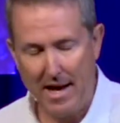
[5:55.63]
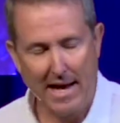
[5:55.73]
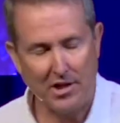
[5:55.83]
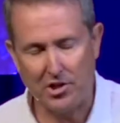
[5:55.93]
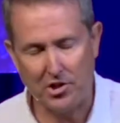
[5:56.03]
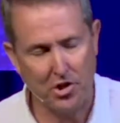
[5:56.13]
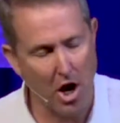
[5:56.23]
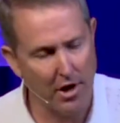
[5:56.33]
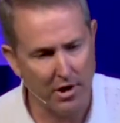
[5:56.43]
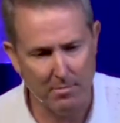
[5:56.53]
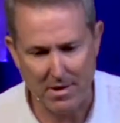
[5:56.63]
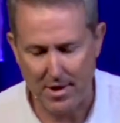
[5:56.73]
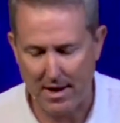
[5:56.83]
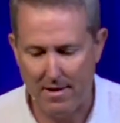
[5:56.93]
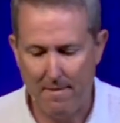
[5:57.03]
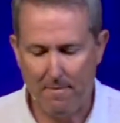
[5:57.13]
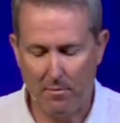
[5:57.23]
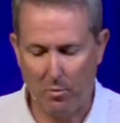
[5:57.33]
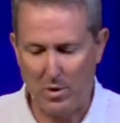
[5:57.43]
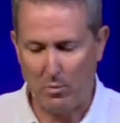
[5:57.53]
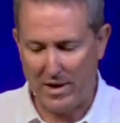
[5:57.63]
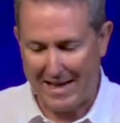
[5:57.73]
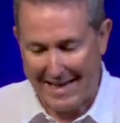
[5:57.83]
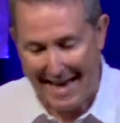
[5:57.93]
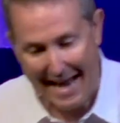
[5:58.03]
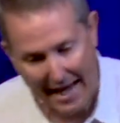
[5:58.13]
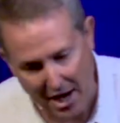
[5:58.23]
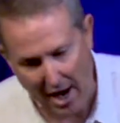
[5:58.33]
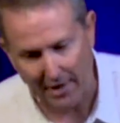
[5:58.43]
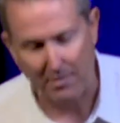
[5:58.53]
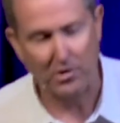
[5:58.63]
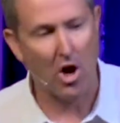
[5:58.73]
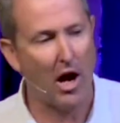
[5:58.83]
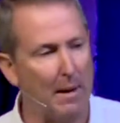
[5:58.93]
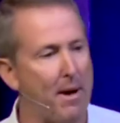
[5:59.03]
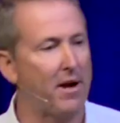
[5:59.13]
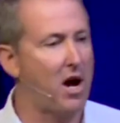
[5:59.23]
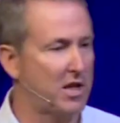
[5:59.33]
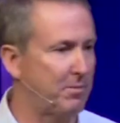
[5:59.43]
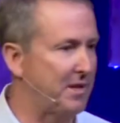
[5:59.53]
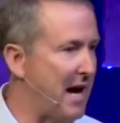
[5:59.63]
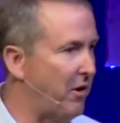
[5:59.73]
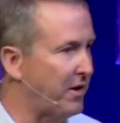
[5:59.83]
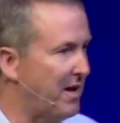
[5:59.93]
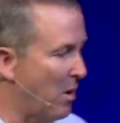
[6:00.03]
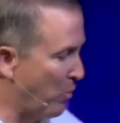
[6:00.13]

it just dawned on me that but we, we cannot talk about hospitality.